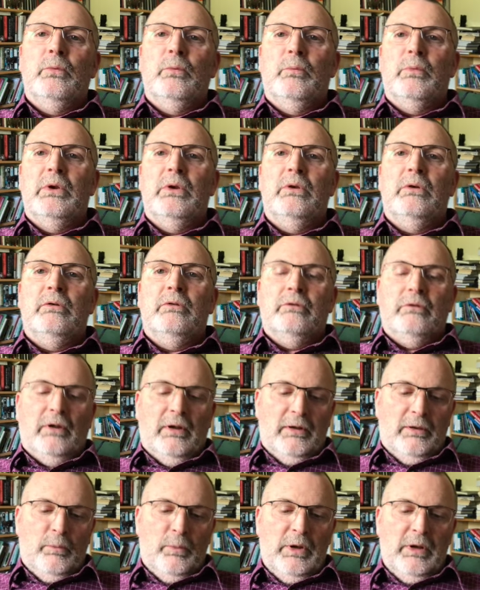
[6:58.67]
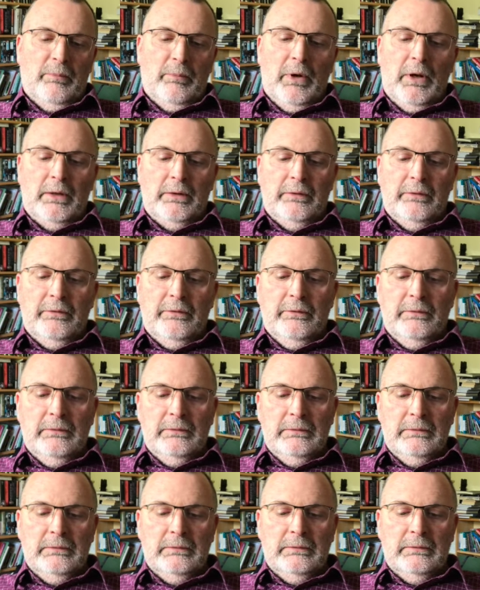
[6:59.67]
being slightly weak minded,
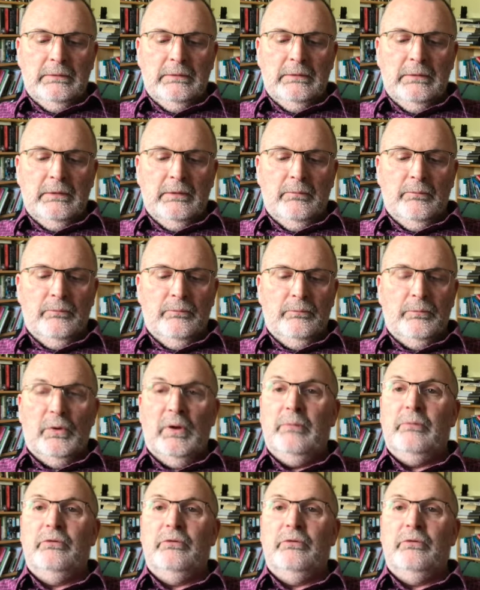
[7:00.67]
um, perhaps